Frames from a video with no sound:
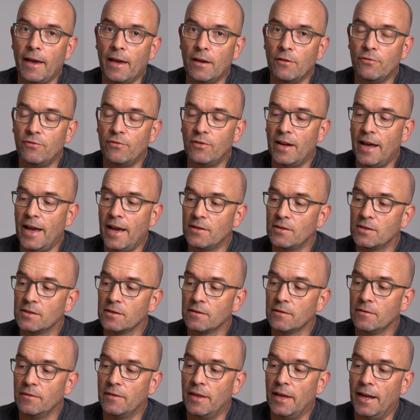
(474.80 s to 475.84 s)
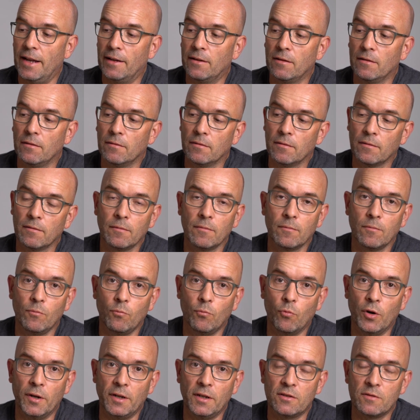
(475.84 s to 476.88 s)
flash that,
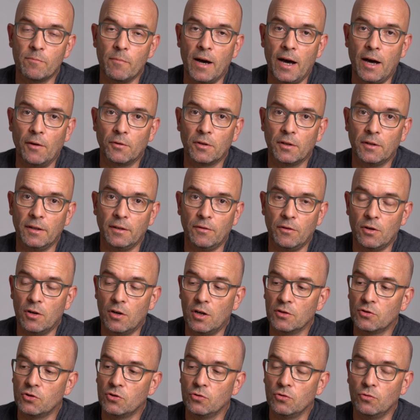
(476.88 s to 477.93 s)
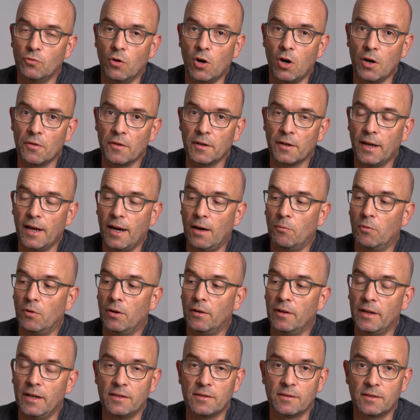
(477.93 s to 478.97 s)
when it's mounted in the hot shoe on the
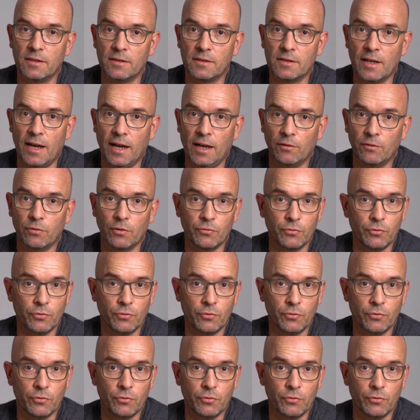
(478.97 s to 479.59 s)
camera, is designed for